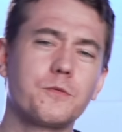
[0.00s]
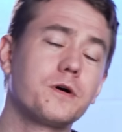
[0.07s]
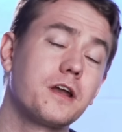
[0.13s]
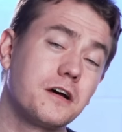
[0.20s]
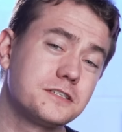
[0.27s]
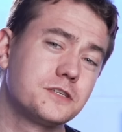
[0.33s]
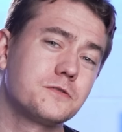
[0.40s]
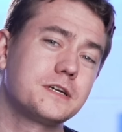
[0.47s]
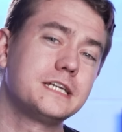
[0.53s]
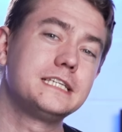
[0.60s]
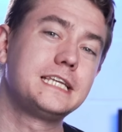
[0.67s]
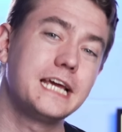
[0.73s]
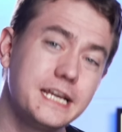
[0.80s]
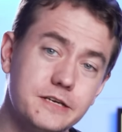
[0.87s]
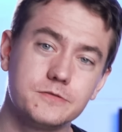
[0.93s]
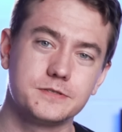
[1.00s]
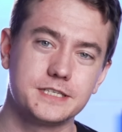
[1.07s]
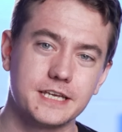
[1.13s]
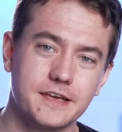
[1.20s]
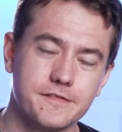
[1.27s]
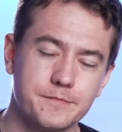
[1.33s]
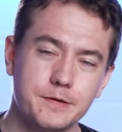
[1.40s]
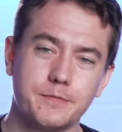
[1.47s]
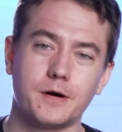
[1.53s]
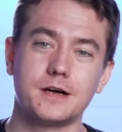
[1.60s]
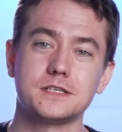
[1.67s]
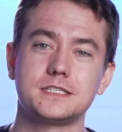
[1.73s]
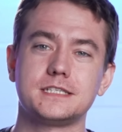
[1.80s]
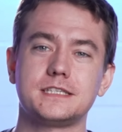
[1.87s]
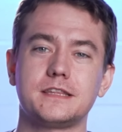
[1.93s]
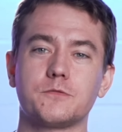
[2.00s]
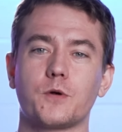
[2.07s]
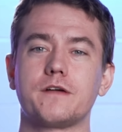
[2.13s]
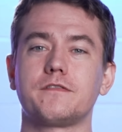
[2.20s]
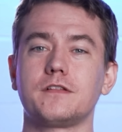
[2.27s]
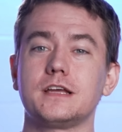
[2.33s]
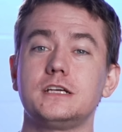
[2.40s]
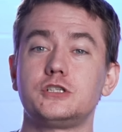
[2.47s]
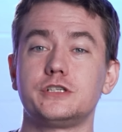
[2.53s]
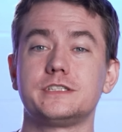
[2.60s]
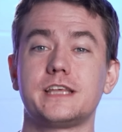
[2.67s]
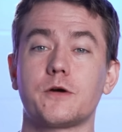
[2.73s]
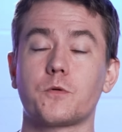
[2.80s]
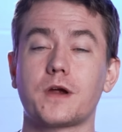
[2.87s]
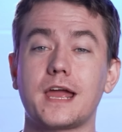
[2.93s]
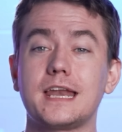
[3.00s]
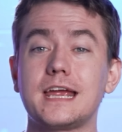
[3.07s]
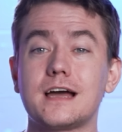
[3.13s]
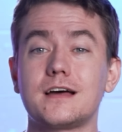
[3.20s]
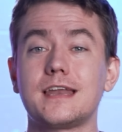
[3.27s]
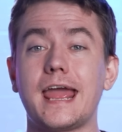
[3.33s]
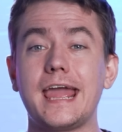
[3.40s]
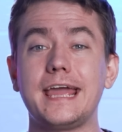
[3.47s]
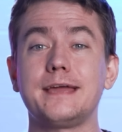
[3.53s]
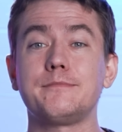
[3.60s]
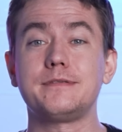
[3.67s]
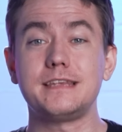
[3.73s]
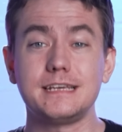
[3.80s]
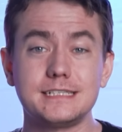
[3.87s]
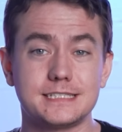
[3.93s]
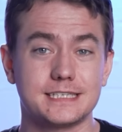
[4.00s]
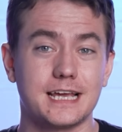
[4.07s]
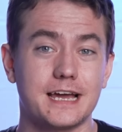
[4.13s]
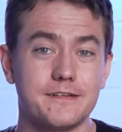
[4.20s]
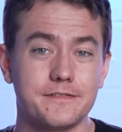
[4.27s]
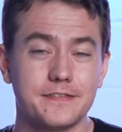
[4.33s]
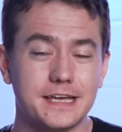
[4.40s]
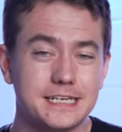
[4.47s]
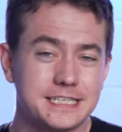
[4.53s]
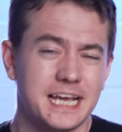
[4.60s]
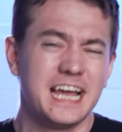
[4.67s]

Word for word: what also continues to give me pause is the revelations that we're getting on AMD's side of things.